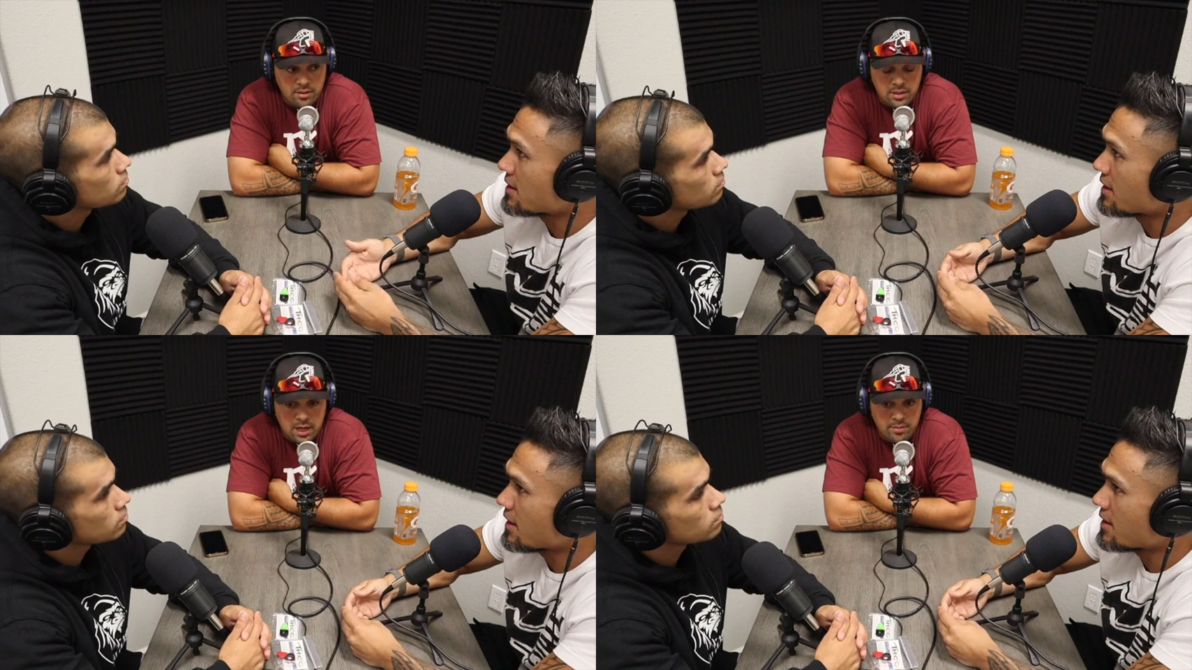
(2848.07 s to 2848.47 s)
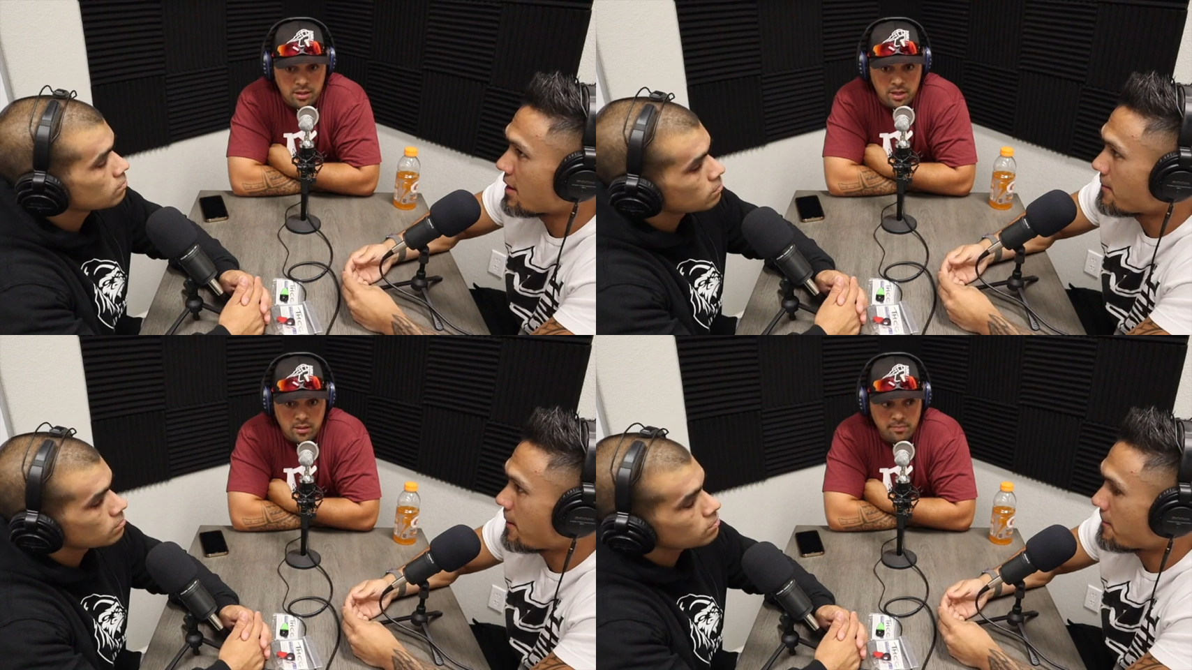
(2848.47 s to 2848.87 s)
Speaker 1: Yeah, it's got to be
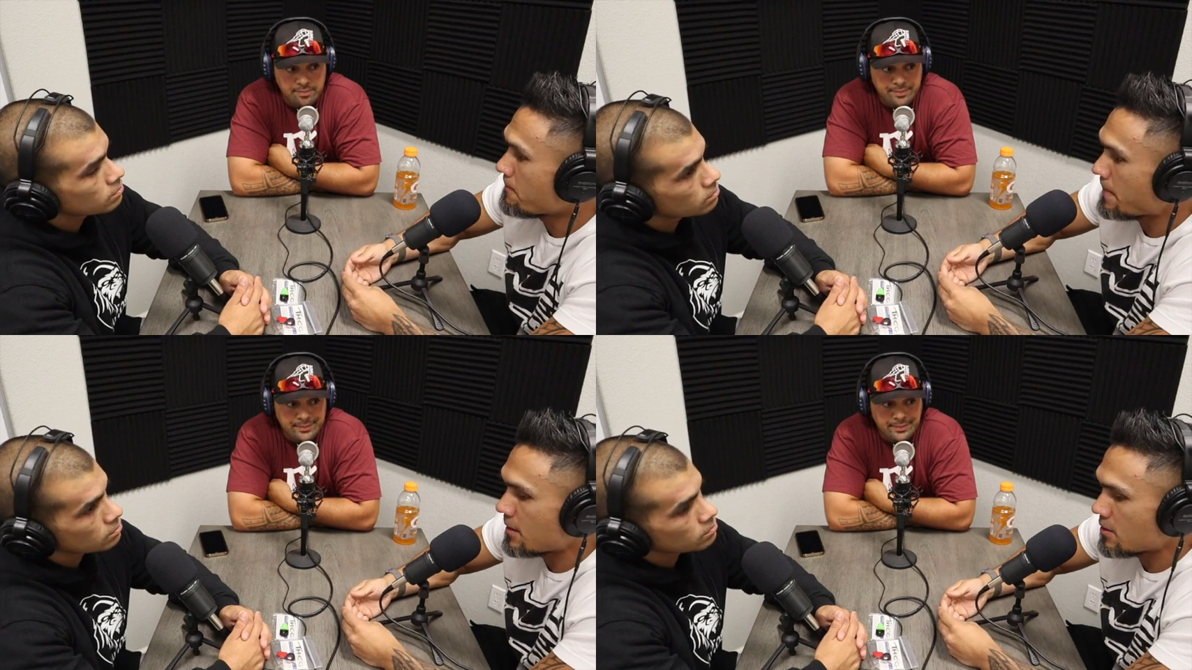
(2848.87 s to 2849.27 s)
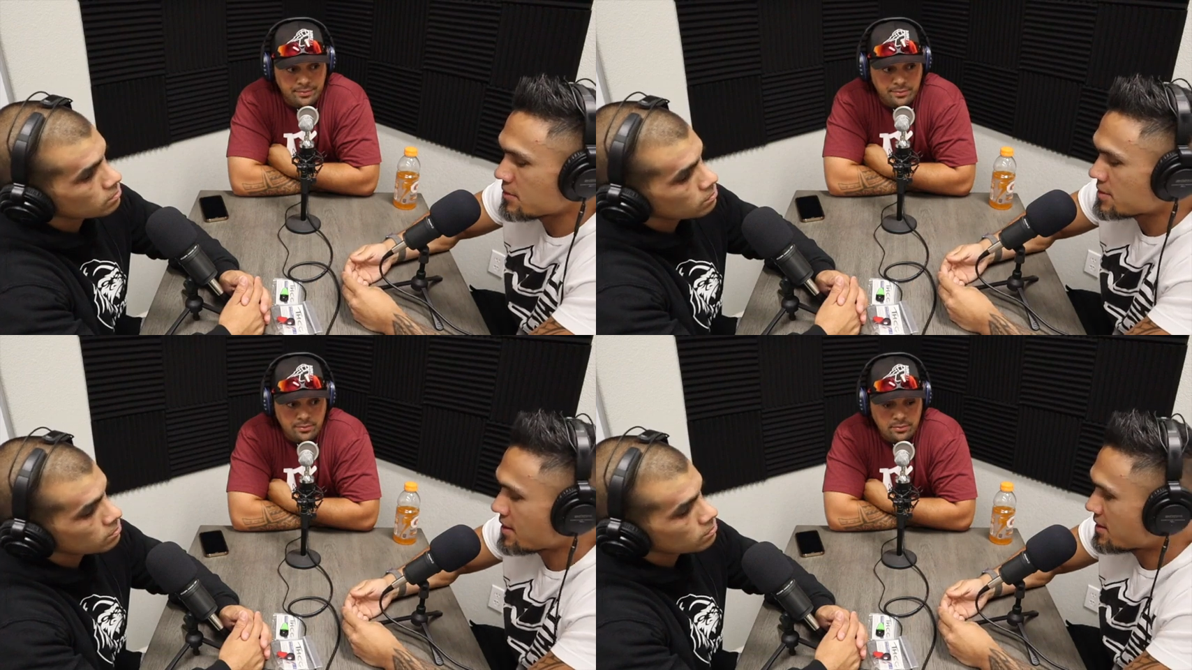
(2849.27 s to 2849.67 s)
and, that. And, and you know,
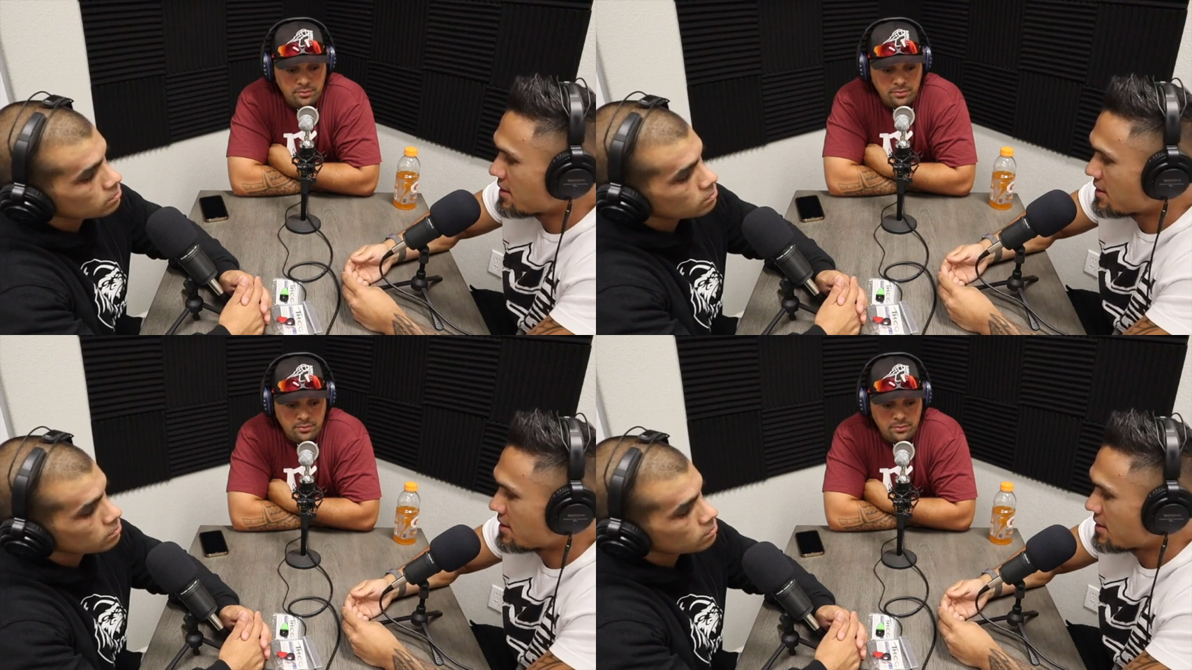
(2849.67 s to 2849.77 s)
it's like,